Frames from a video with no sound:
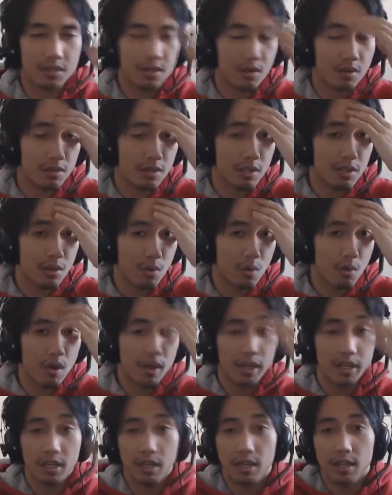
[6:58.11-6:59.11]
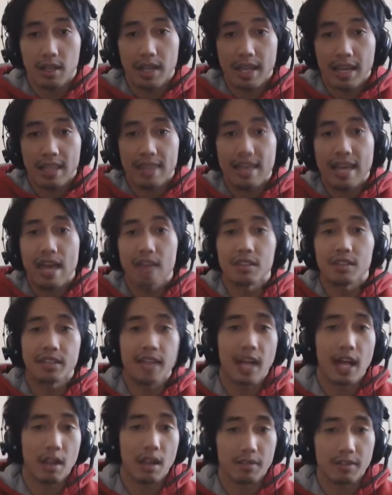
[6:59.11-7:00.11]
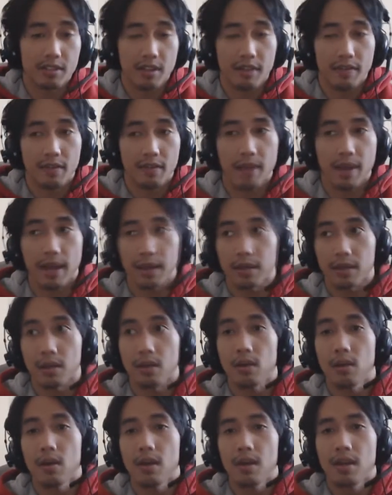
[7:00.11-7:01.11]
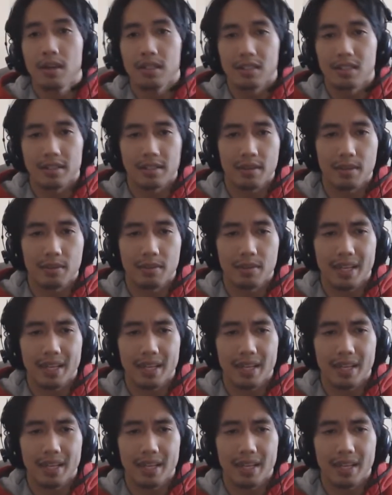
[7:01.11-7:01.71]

You don't want to cut like 1,000 calories off the bat, just to play